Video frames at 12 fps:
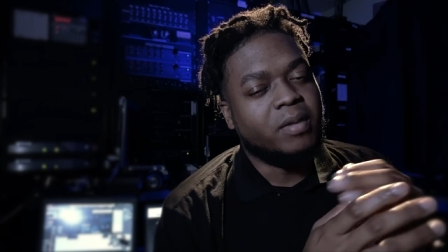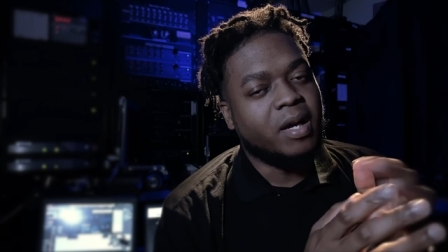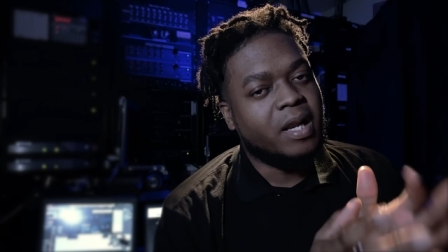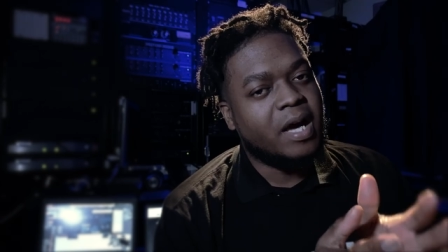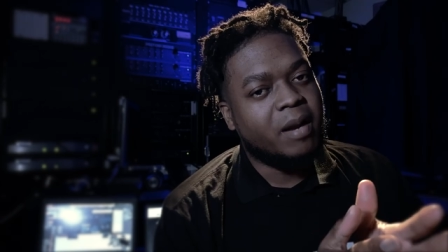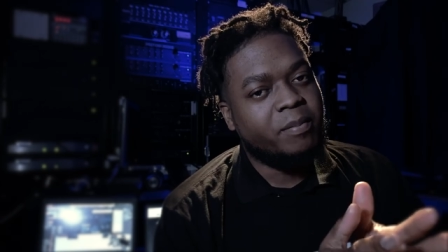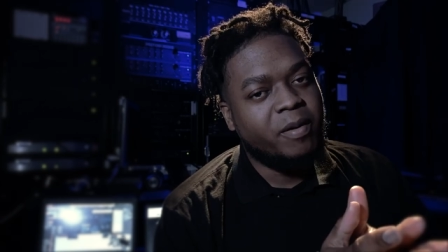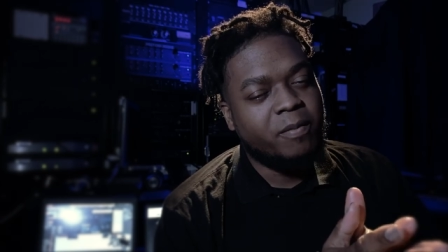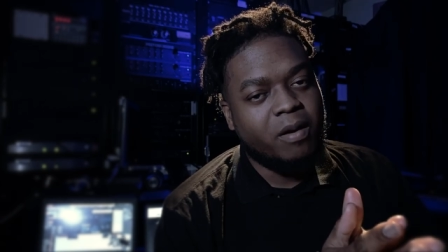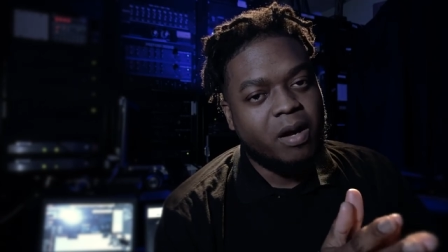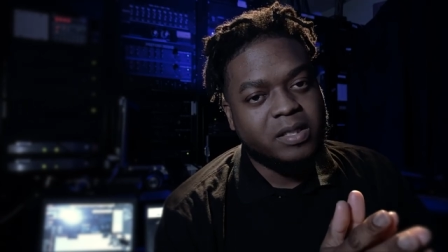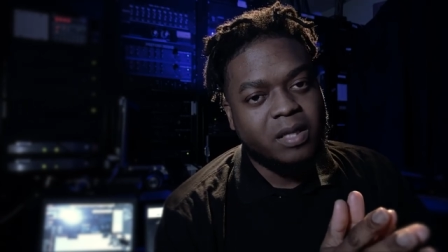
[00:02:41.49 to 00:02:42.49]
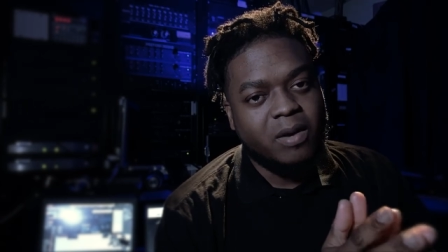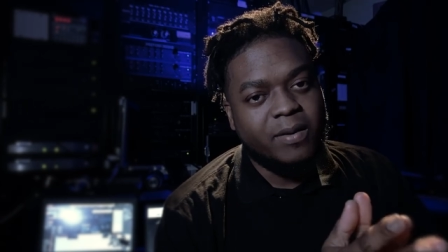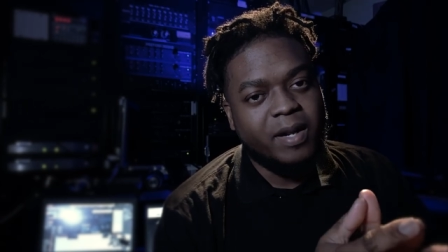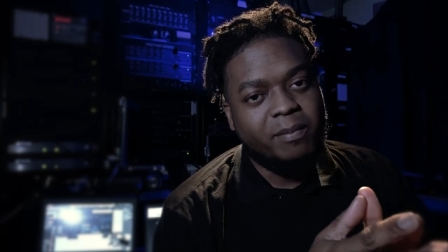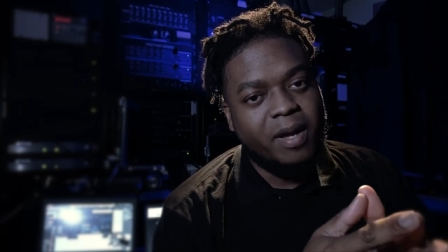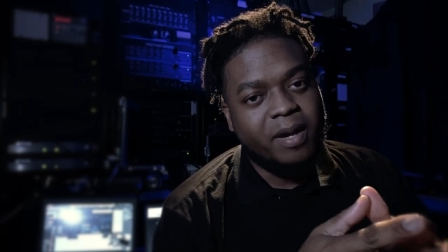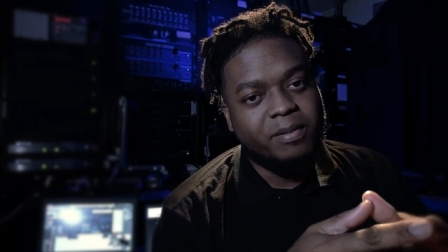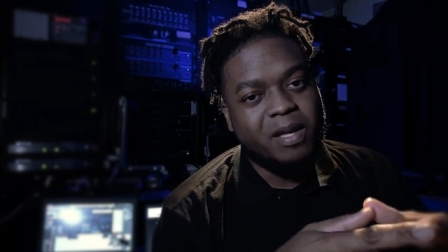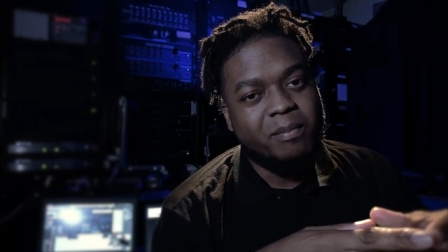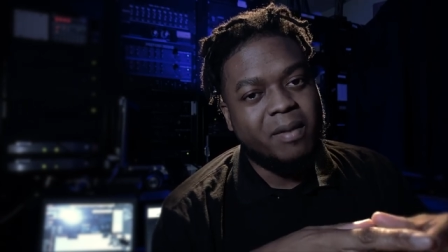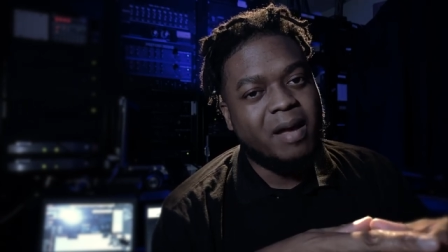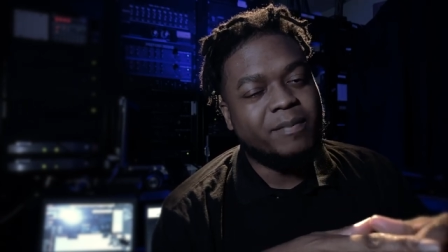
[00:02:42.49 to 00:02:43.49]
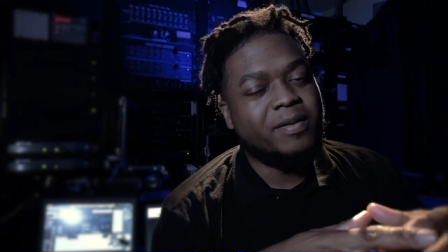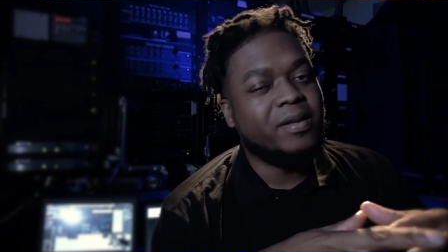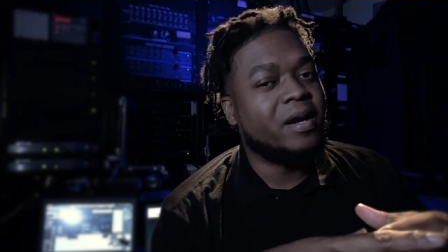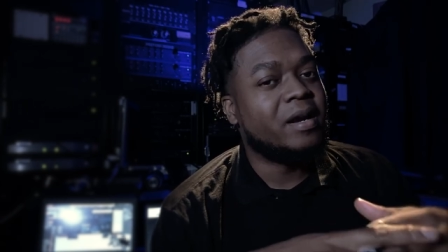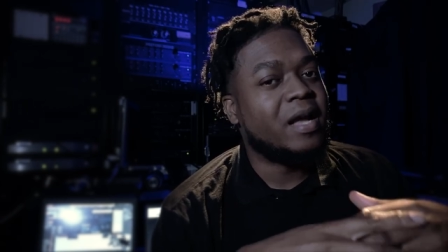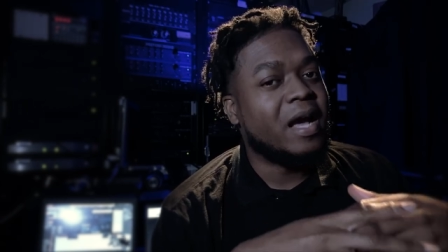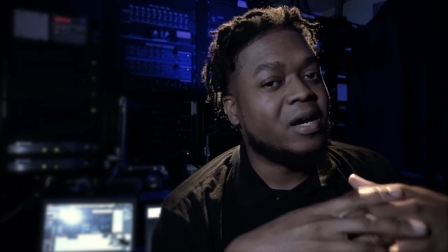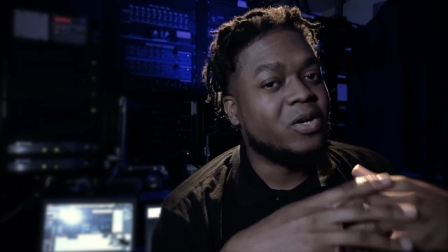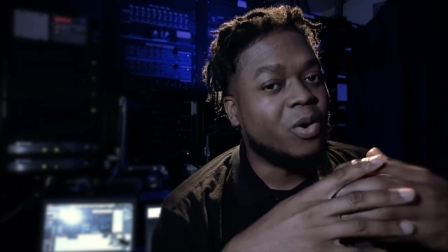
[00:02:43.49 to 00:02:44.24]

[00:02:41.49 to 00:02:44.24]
But a lot of people has already made up their mind that they are not